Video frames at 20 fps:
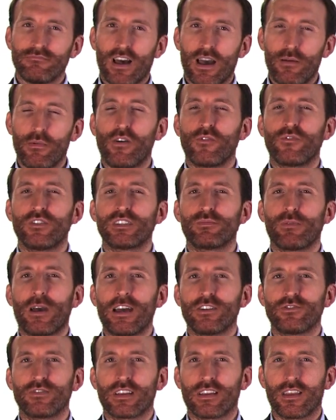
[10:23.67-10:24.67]
I'm Owen
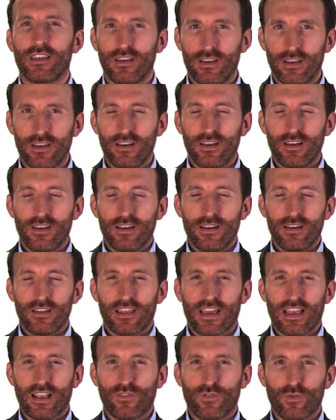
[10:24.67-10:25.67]
Fitzpatrick.
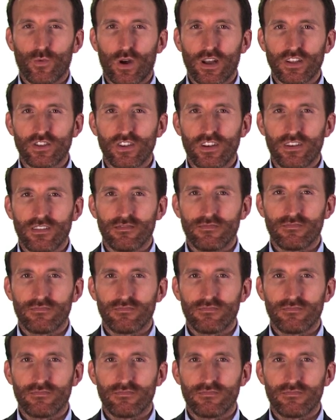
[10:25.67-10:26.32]
Thanks for watching.